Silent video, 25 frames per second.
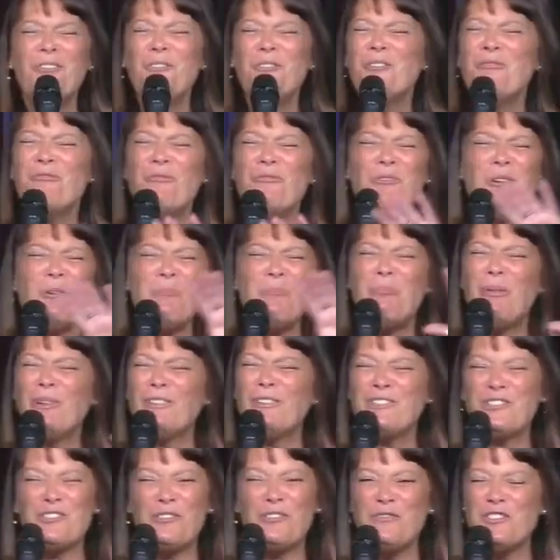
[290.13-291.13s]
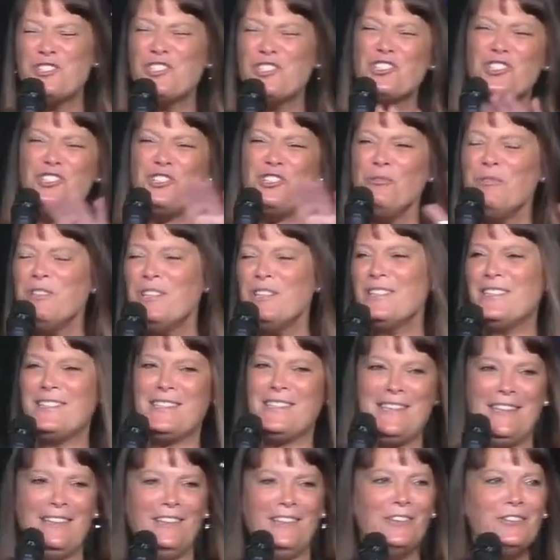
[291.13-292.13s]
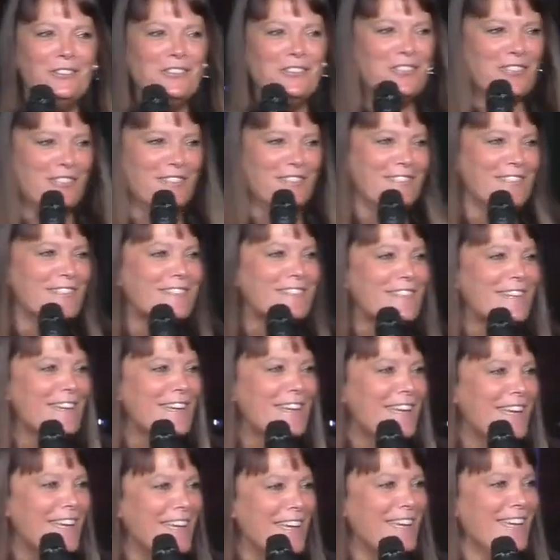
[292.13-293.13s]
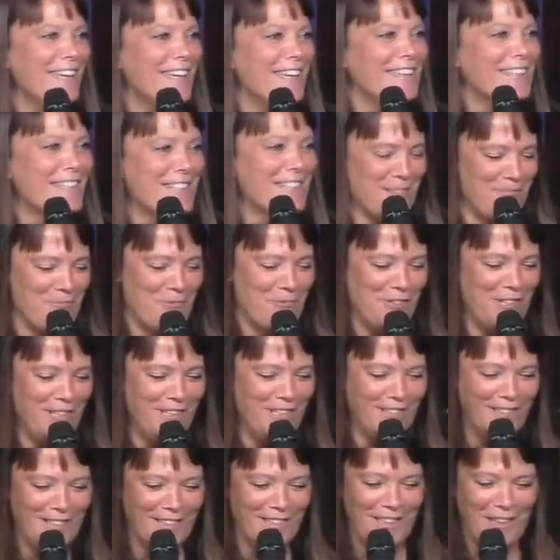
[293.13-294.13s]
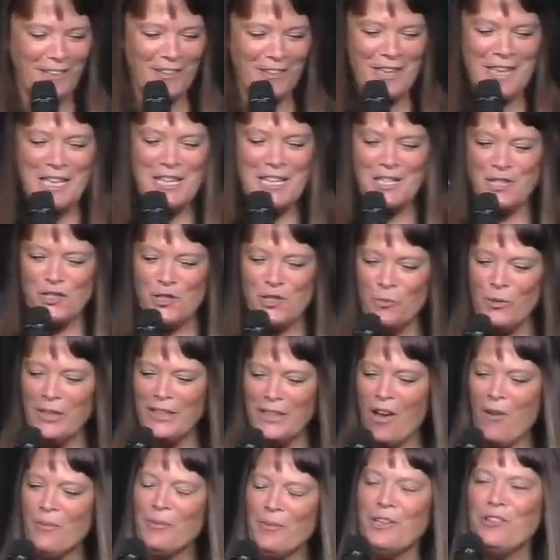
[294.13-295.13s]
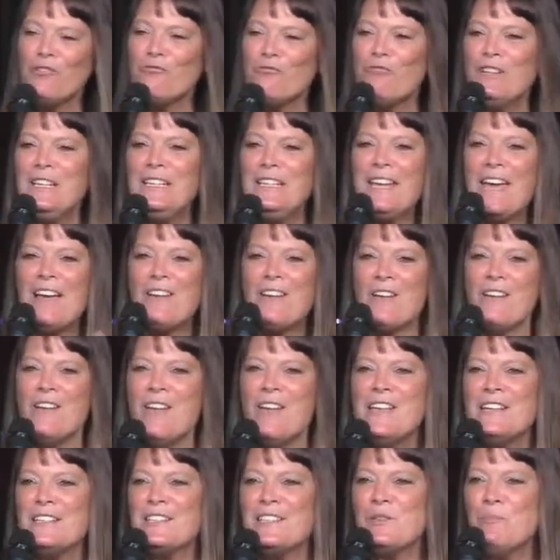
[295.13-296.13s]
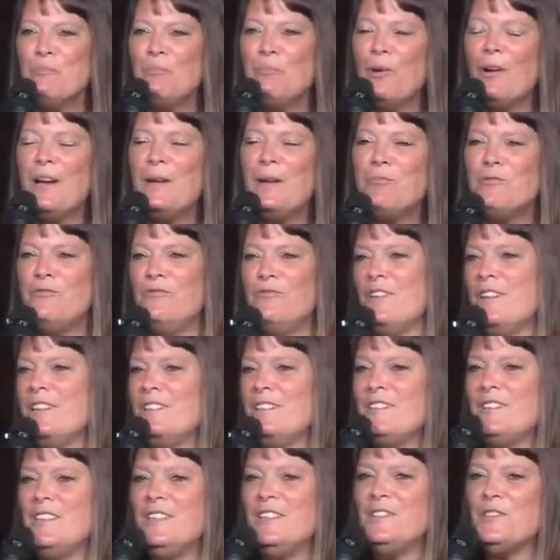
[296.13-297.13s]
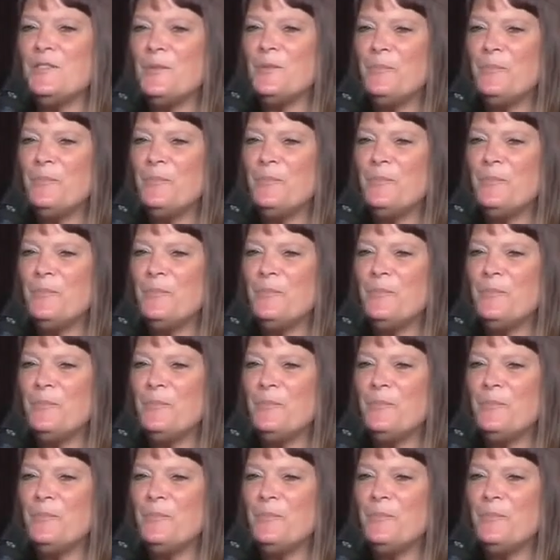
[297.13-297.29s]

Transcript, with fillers: you're all a bunch of studious theologians here this morning, aren't you? So I'm going to read out some Bible verses,